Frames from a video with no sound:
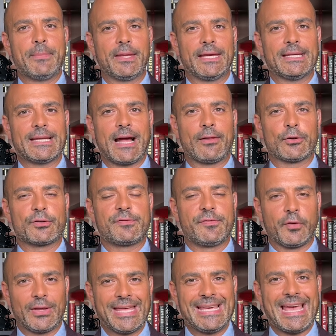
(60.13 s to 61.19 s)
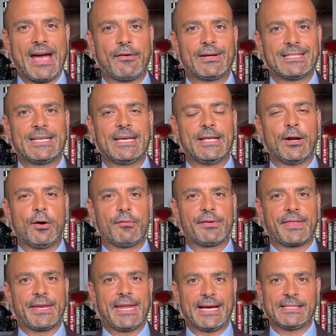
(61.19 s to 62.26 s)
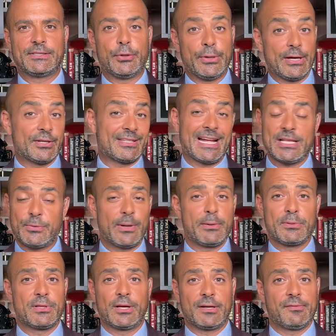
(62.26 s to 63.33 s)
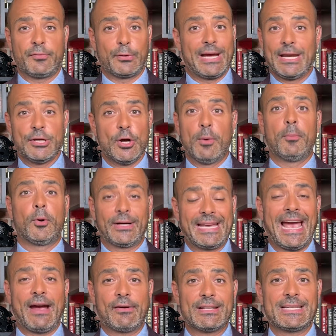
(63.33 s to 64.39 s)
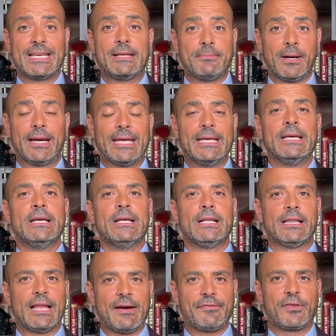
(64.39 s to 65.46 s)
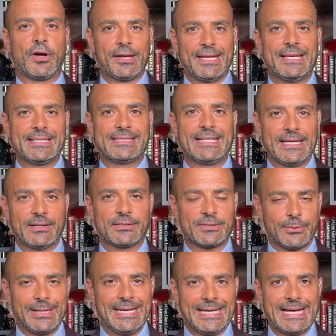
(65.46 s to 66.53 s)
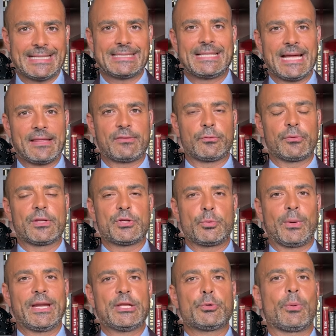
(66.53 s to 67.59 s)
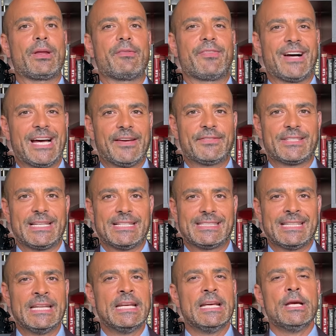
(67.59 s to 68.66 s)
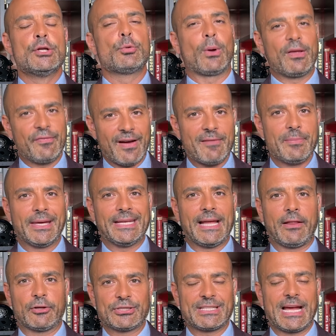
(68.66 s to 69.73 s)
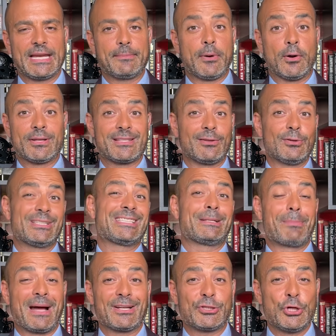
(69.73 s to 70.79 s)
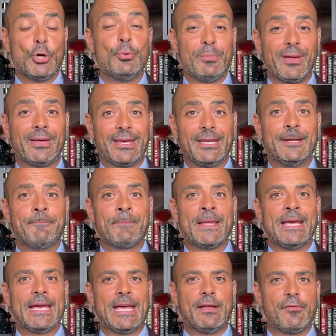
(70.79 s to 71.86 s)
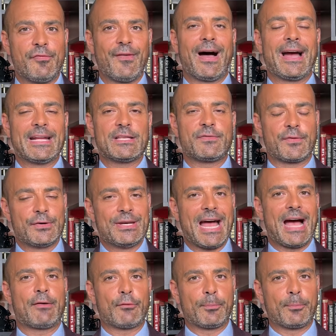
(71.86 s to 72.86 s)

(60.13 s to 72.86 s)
million fully guaranteed over the next two years. That's what he was looking for. He had no more guaranteed money left on his deal, so he gets that through the 2025 season. $25 million signing bonus, loses about $2 million in fines for not